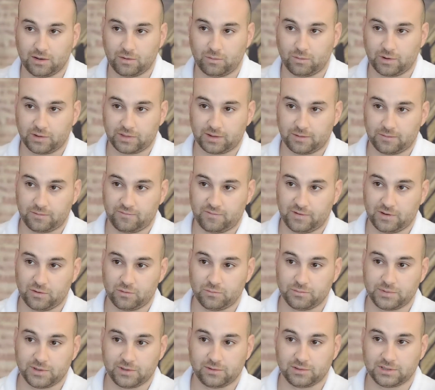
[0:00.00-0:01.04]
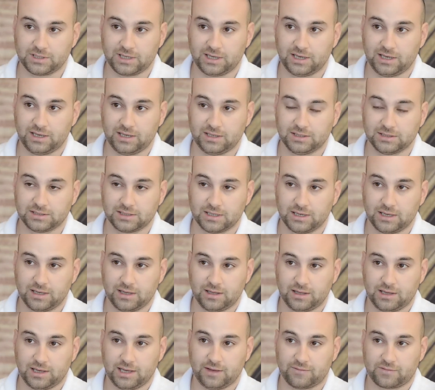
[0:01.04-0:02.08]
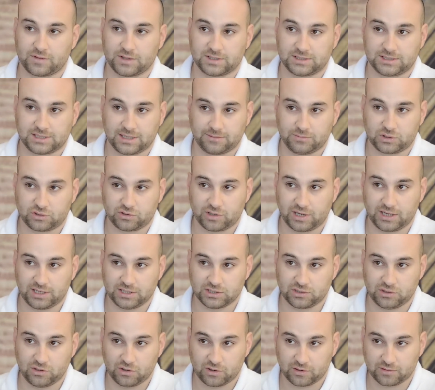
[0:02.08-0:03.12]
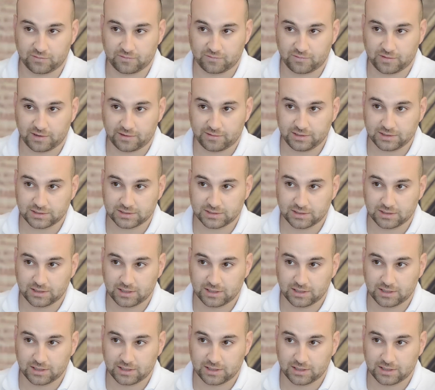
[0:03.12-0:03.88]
what the film build is if the substrate is non-ferrous.